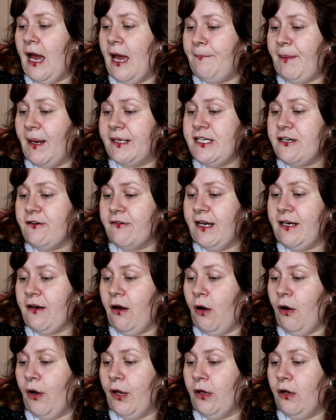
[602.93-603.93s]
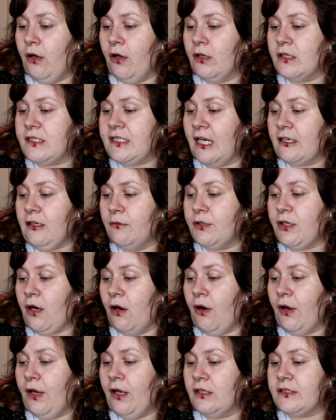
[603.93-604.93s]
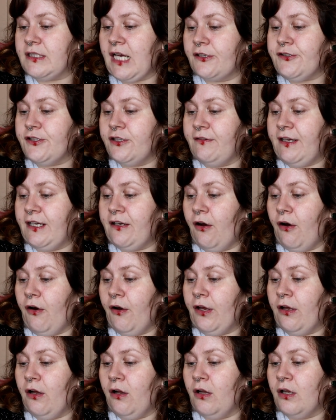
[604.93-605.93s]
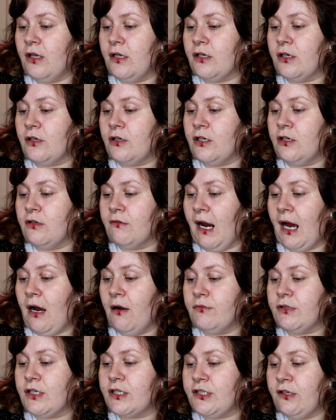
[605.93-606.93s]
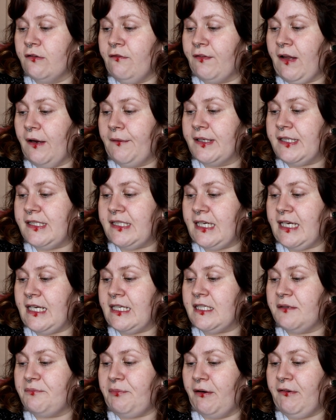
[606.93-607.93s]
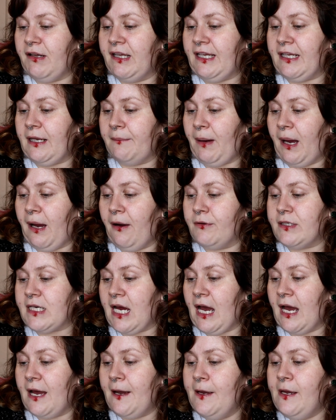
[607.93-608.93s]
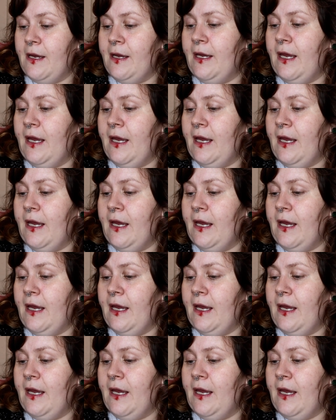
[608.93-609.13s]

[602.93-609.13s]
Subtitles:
petit grain oil, sandalwood oil, tangerine oil, ground sunflower seeds, spirulina powder.